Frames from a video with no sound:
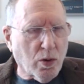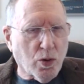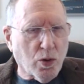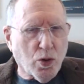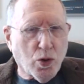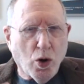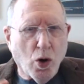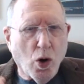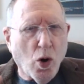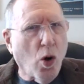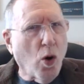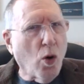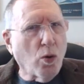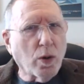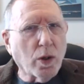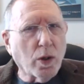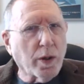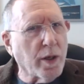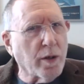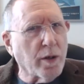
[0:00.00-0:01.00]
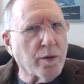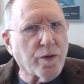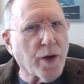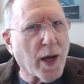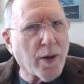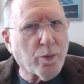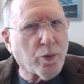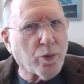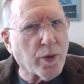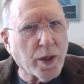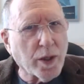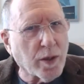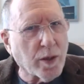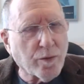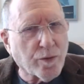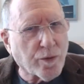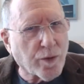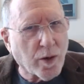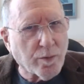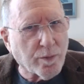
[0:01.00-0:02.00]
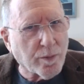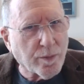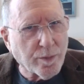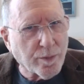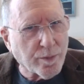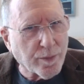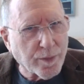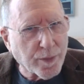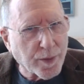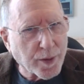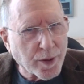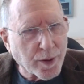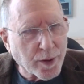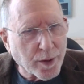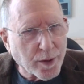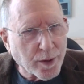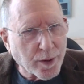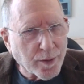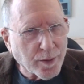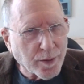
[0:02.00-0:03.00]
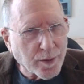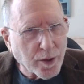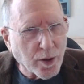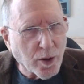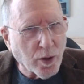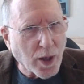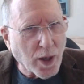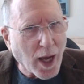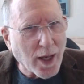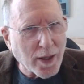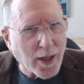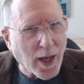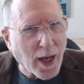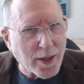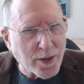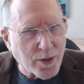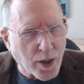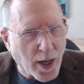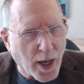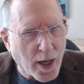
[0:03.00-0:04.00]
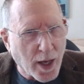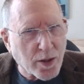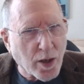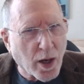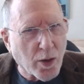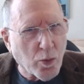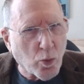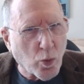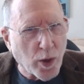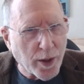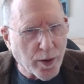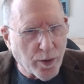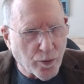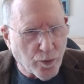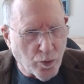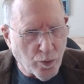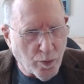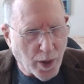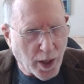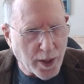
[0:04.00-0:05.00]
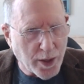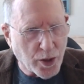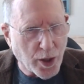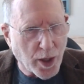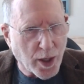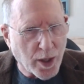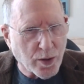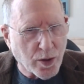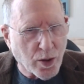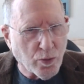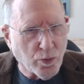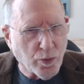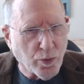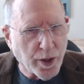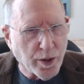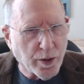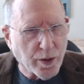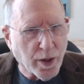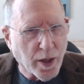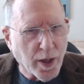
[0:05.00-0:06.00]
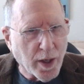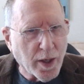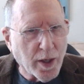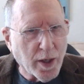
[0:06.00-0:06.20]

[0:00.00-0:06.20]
totally evaporated from, you know, as I went through my jazz career,